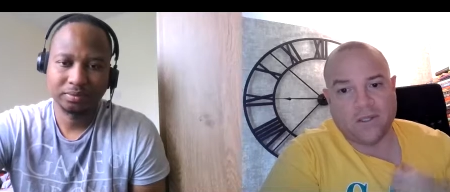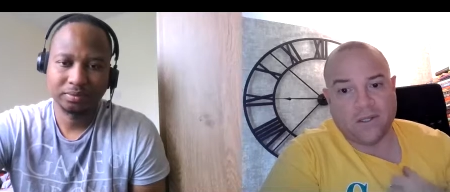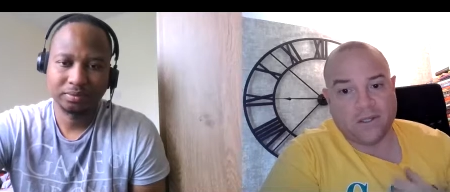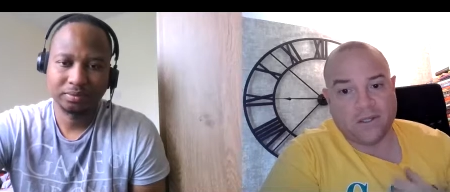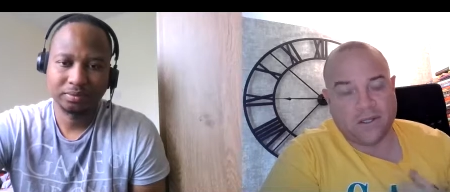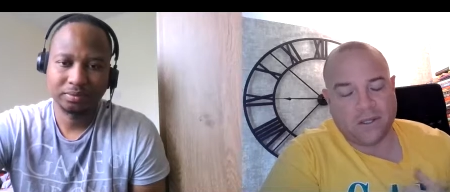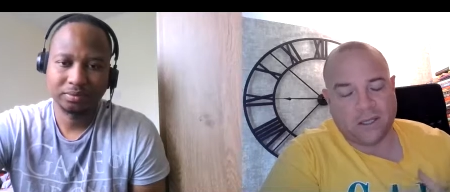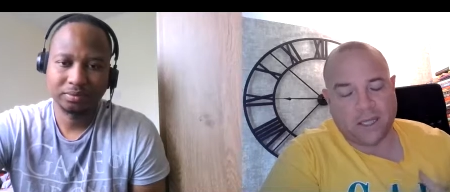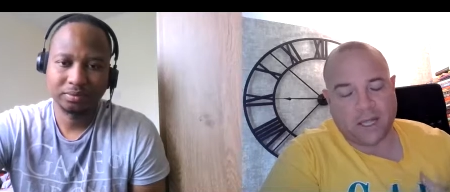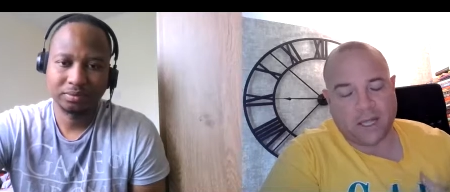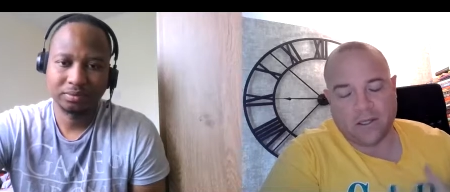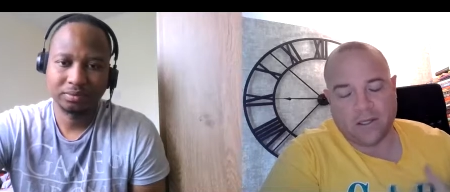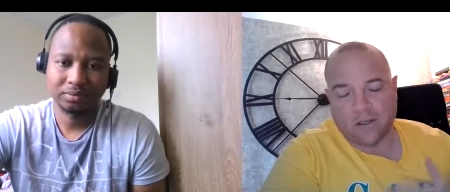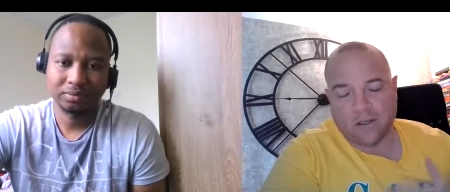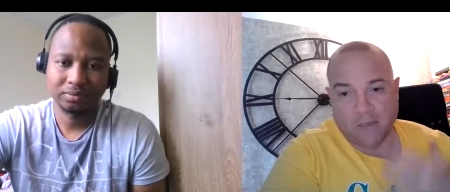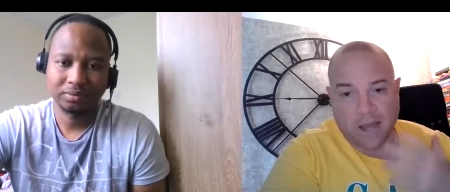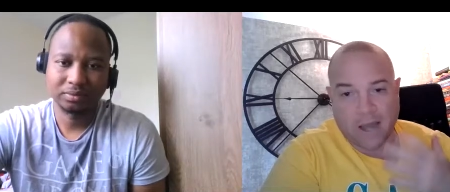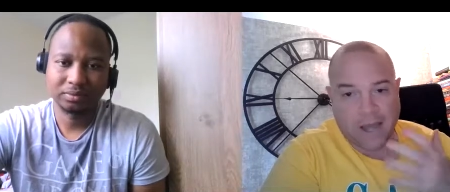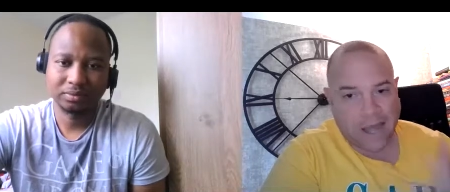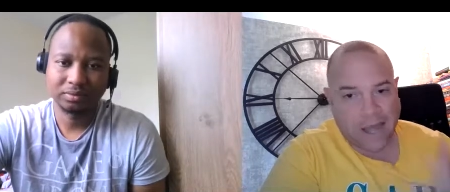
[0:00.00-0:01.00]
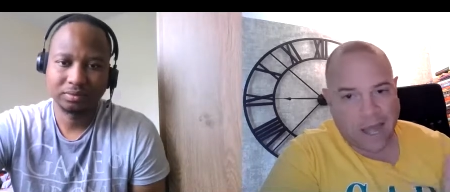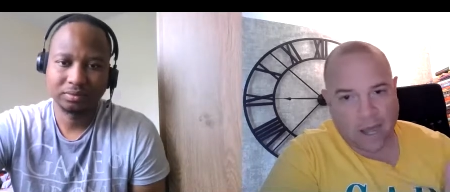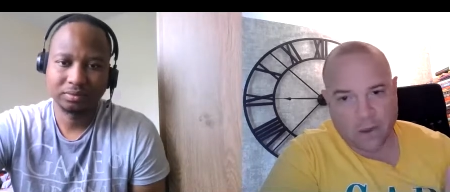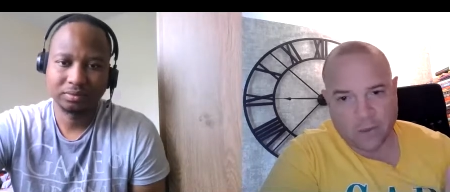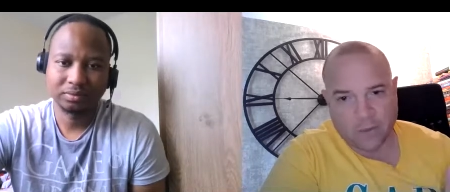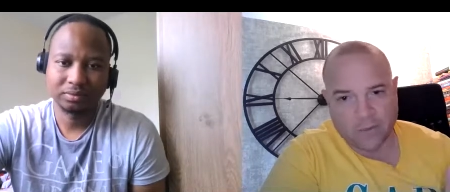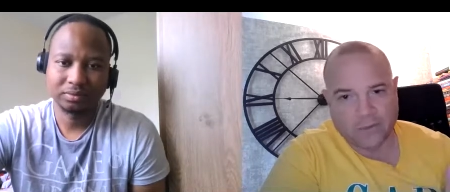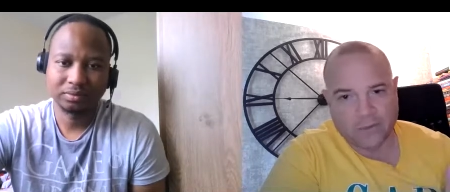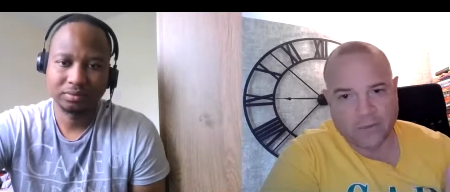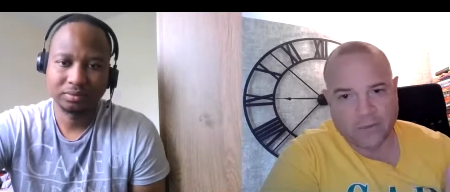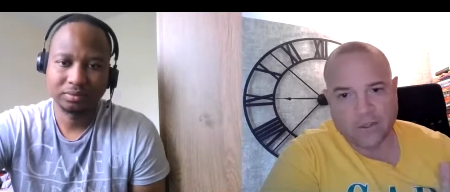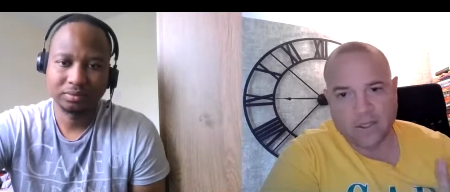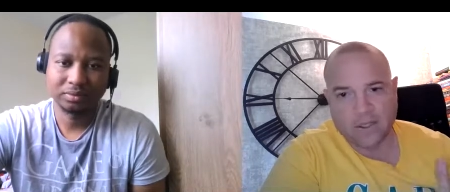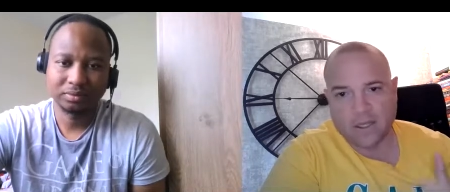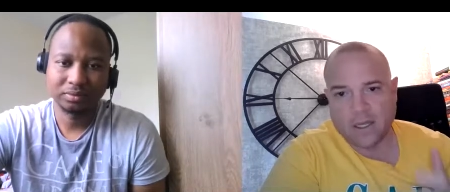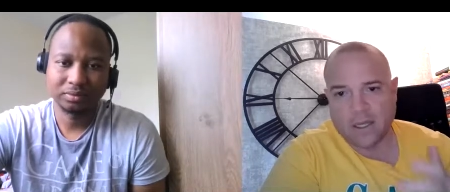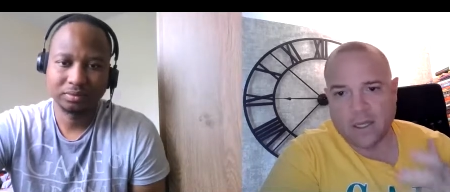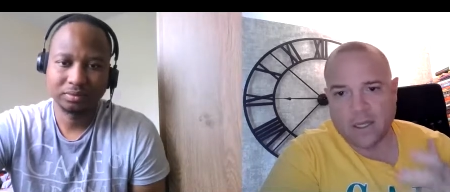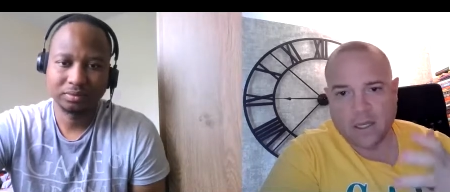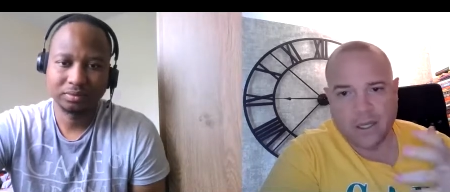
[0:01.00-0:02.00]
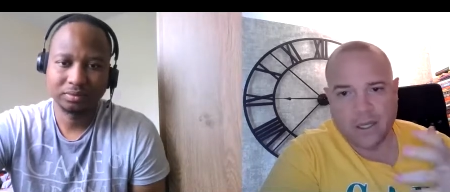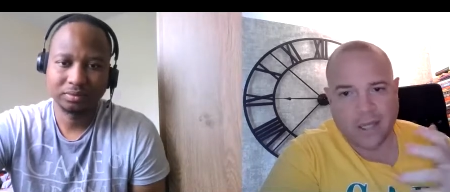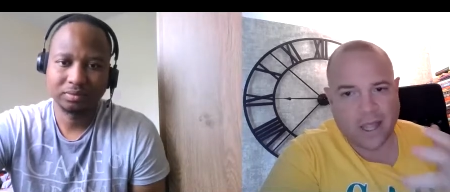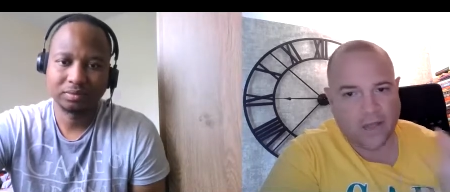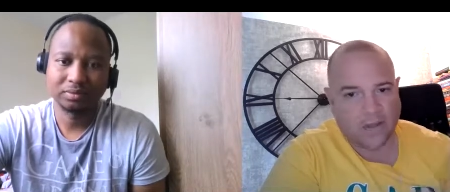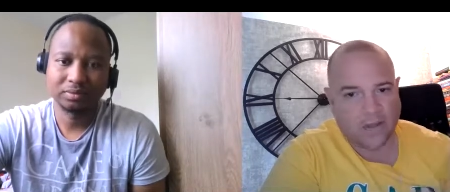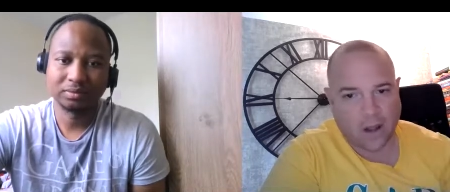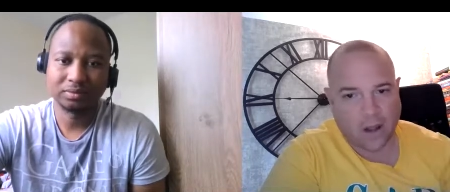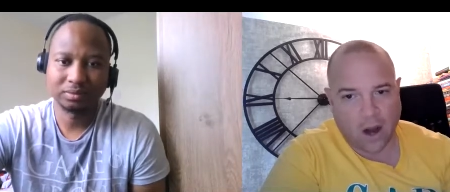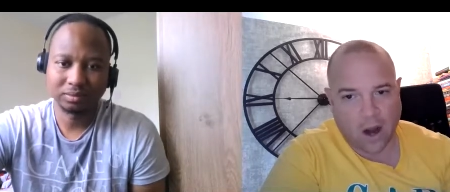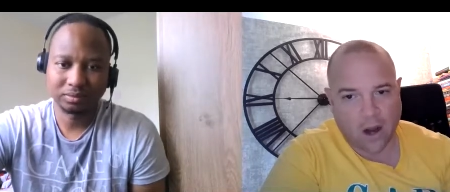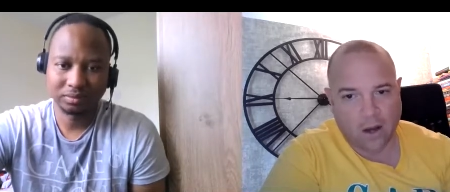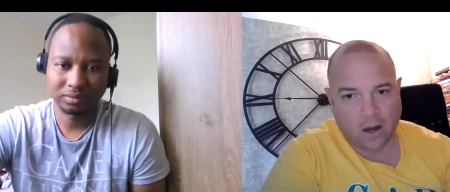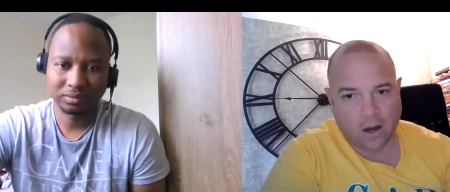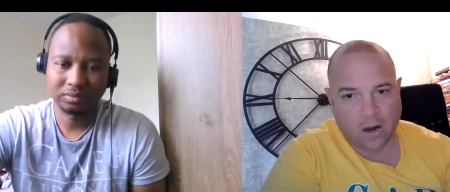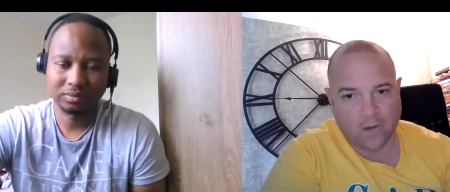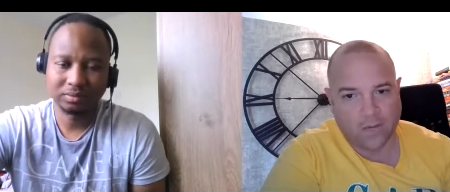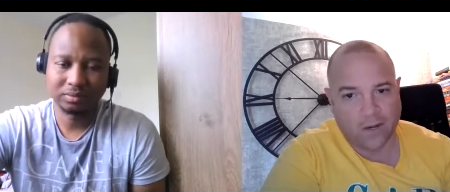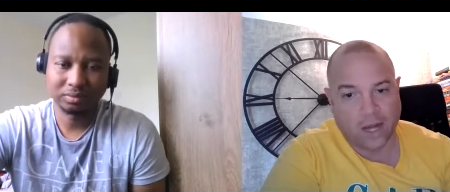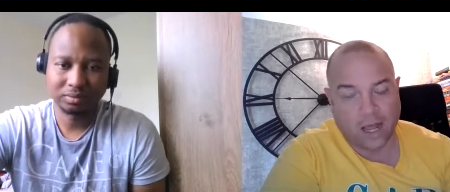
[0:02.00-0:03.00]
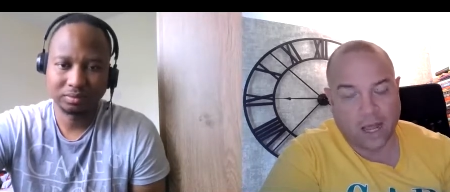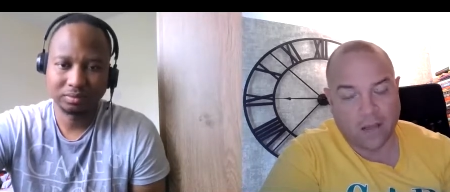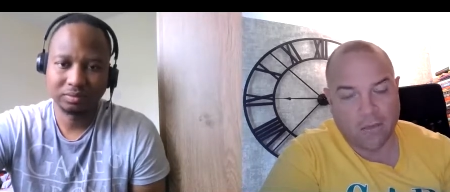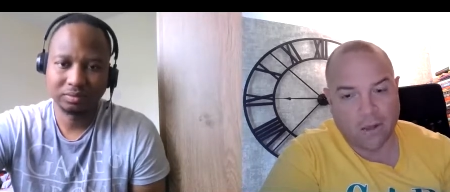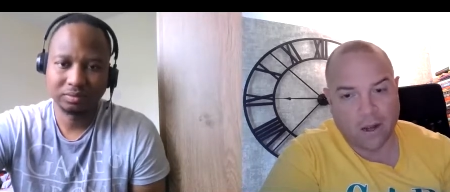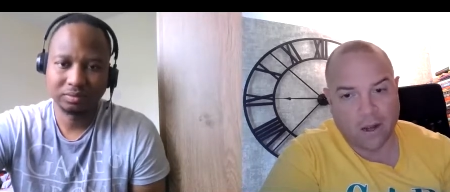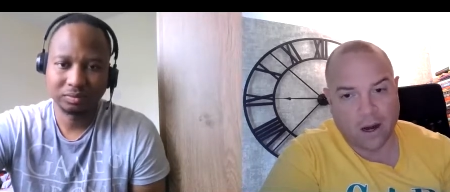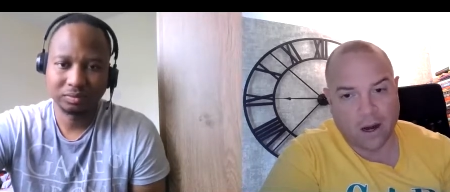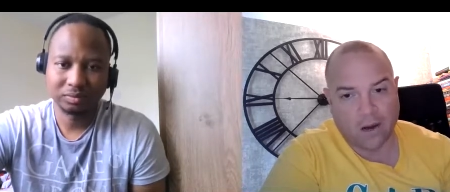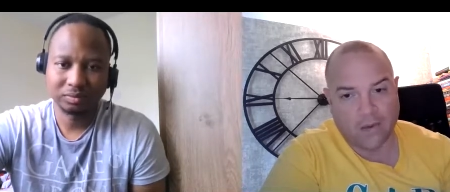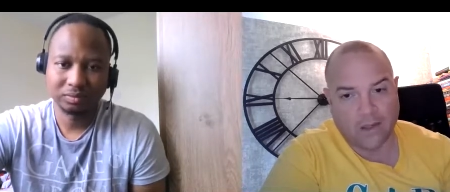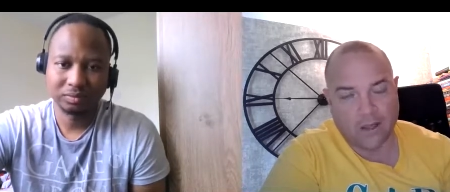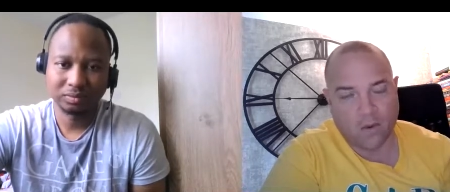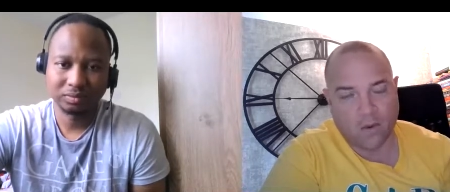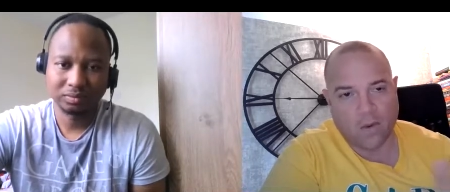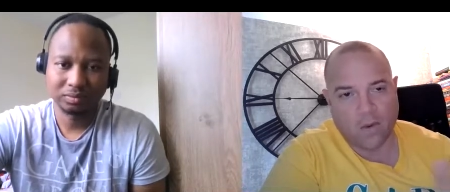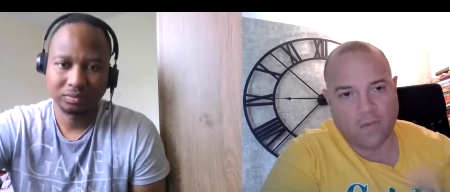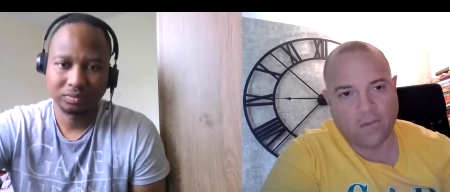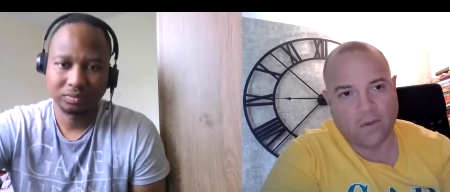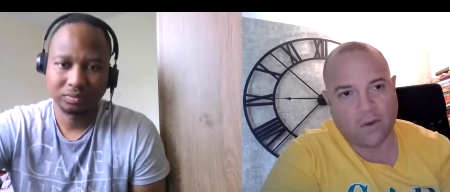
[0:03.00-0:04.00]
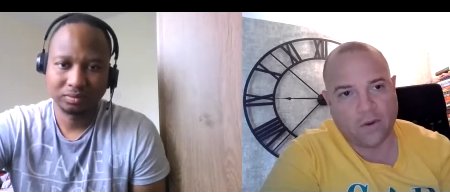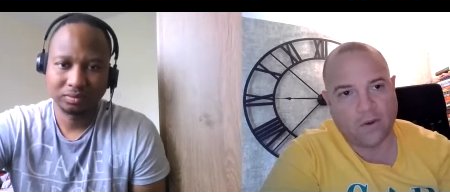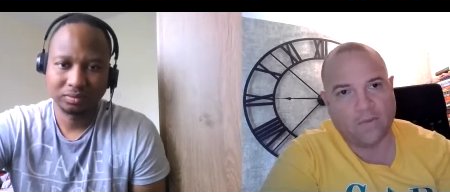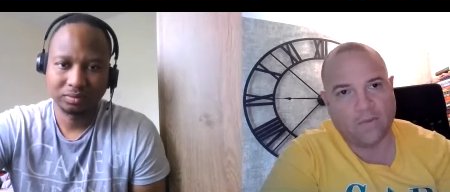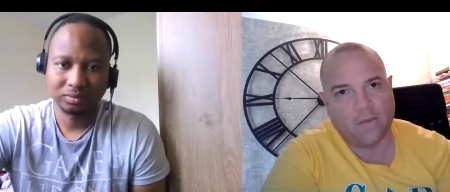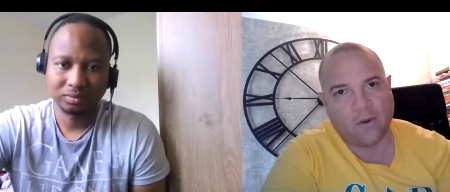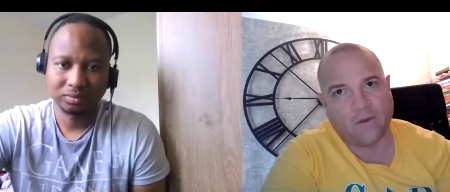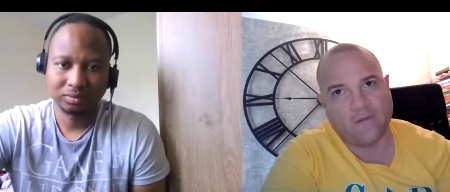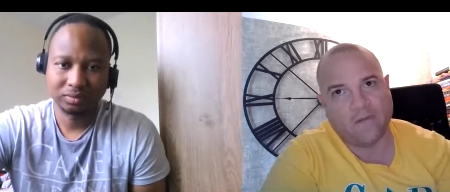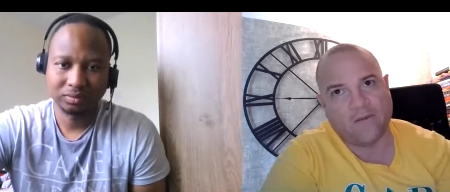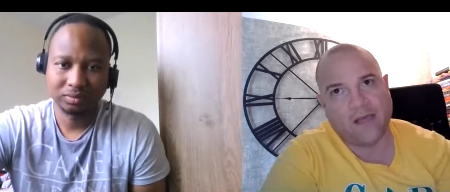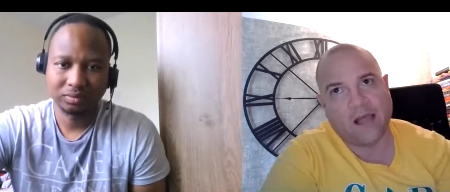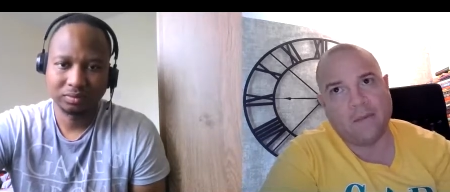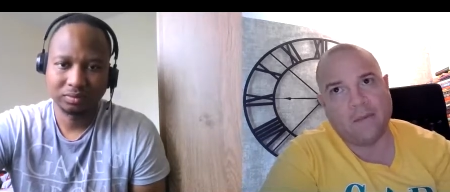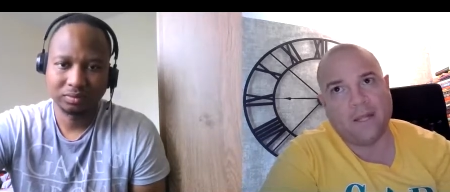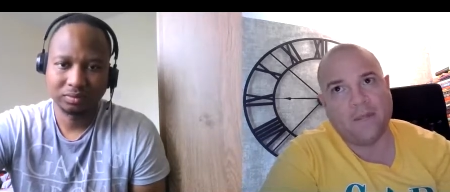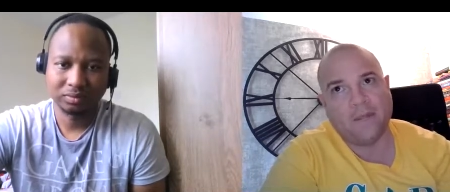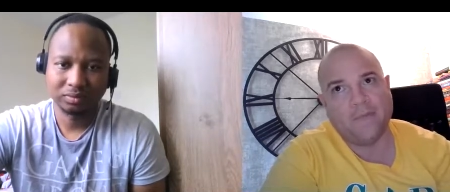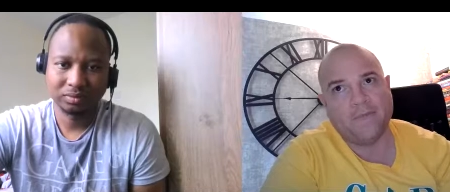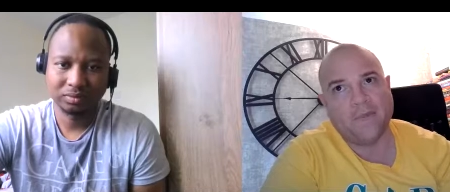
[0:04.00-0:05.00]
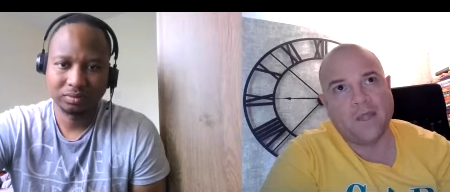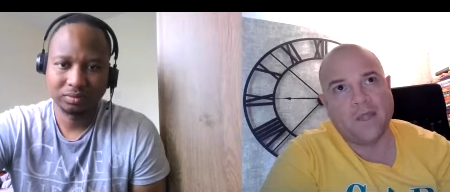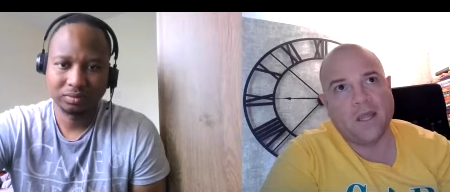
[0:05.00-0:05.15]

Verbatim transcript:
Speaker 1: which is like to buy a house, get mm-hmm. a, car, a reliable car that you want for, you, for your family.